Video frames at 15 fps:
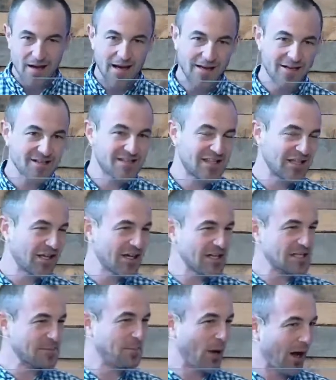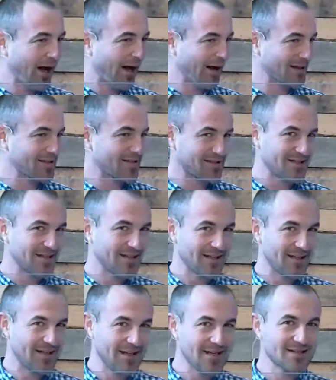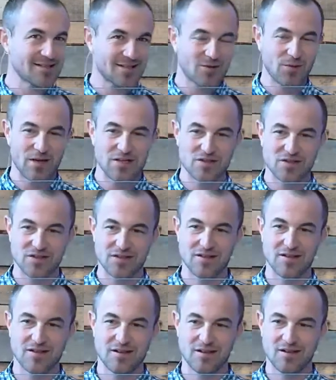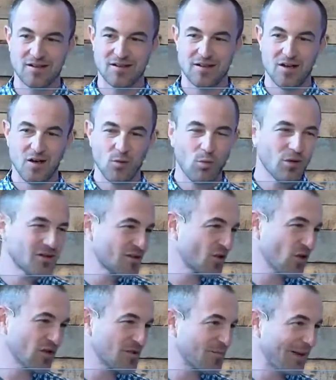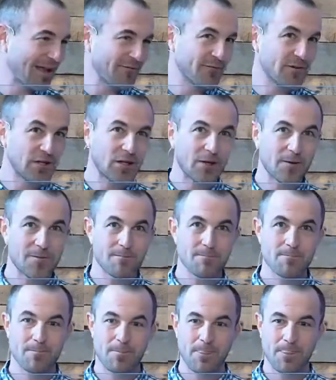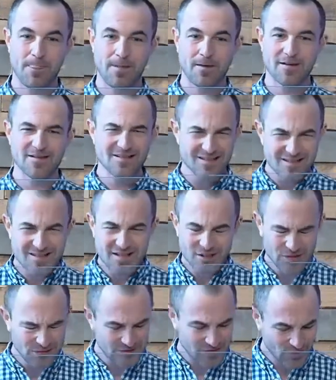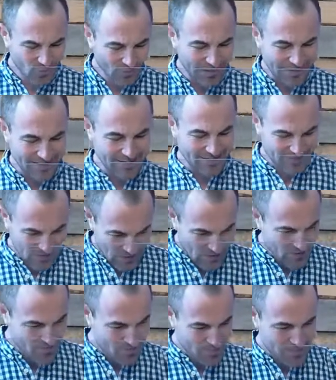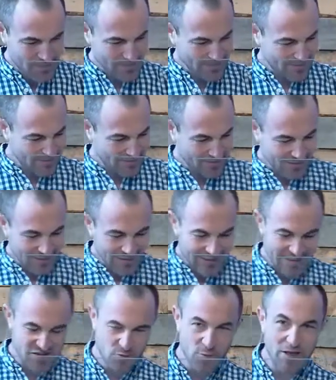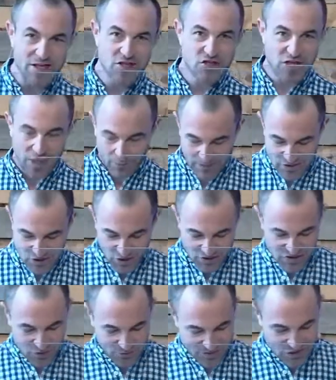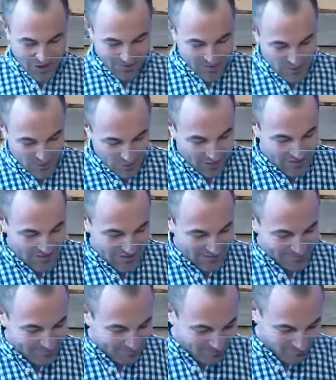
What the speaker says: And as the years passed, here's the question. What's God's plan for you? Is he still calling you? Let's read, shall we? Joshua chapter 13.